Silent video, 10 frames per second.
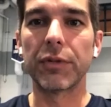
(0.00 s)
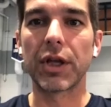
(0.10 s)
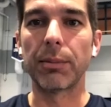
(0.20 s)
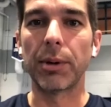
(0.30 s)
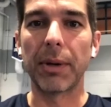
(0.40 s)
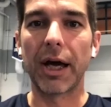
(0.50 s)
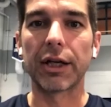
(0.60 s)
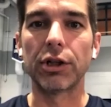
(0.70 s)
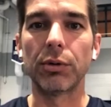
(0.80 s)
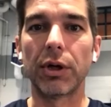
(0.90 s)
coming
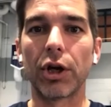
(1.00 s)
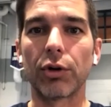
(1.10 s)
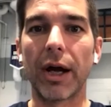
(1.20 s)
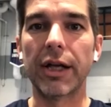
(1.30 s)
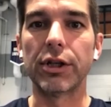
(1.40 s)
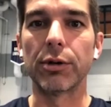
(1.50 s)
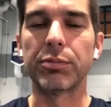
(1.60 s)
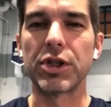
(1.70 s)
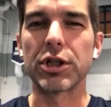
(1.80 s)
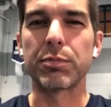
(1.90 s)
back and doing a grad
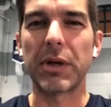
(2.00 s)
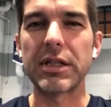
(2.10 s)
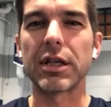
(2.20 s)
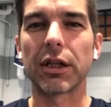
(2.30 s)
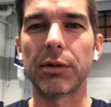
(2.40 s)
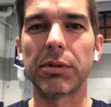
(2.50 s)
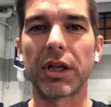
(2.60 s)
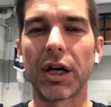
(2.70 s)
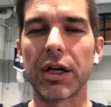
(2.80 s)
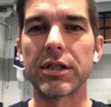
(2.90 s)
year, just basically
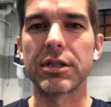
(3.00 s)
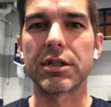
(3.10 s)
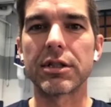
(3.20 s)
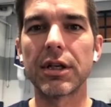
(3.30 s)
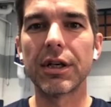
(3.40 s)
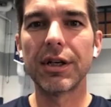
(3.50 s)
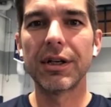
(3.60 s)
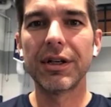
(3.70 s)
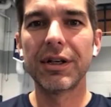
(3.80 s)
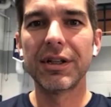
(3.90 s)
because
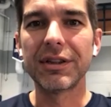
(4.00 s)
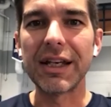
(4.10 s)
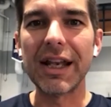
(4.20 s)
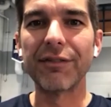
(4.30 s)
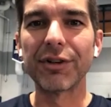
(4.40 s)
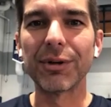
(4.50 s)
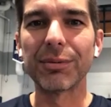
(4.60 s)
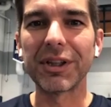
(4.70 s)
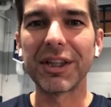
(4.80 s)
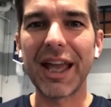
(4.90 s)
they never
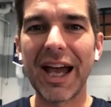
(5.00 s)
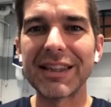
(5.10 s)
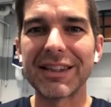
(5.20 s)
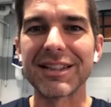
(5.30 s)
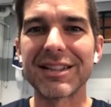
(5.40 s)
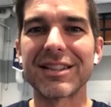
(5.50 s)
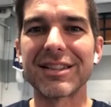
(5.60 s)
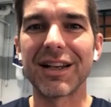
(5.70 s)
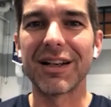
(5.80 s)
really had this.